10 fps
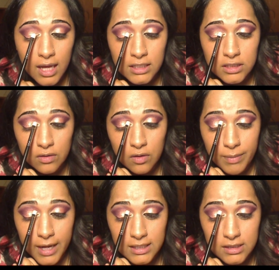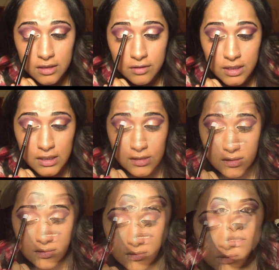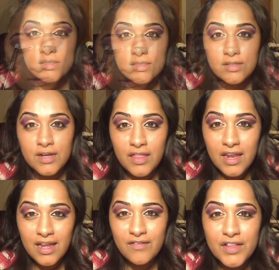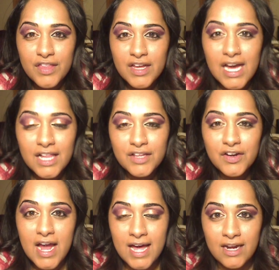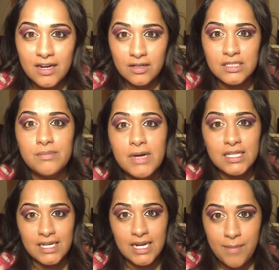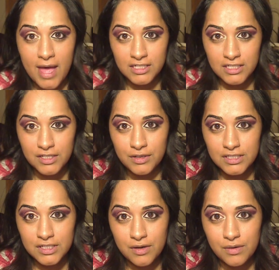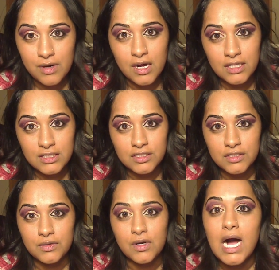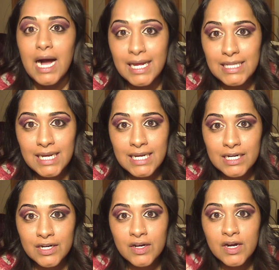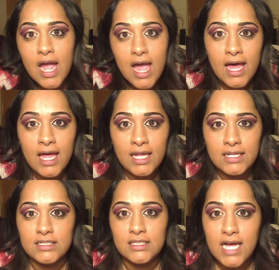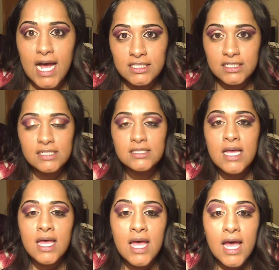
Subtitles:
And don't go past the crease. So now that I have all the color added onto my lid, I'm actually going to go on to eyeliner and lashes.